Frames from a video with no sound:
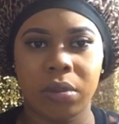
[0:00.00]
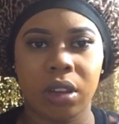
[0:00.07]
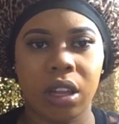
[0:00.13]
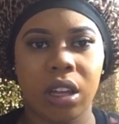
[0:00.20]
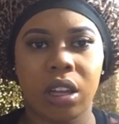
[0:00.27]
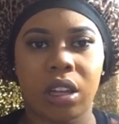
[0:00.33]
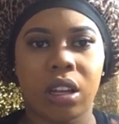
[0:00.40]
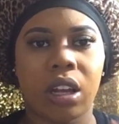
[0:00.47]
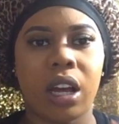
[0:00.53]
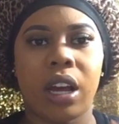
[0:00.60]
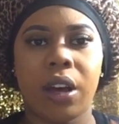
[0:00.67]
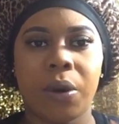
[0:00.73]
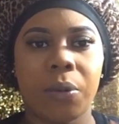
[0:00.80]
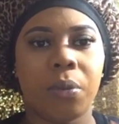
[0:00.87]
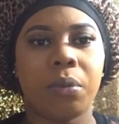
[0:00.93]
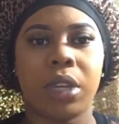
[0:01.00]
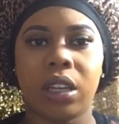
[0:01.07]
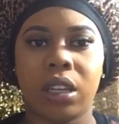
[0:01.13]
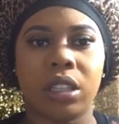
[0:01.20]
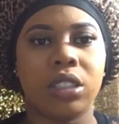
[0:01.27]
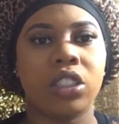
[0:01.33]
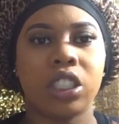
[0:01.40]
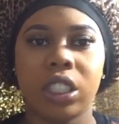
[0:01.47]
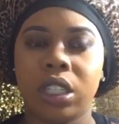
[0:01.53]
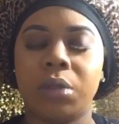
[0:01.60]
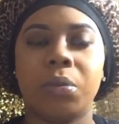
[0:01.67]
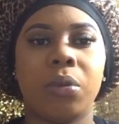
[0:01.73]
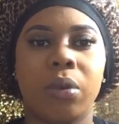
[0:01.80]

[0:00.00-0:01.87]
Like, I mean cheap.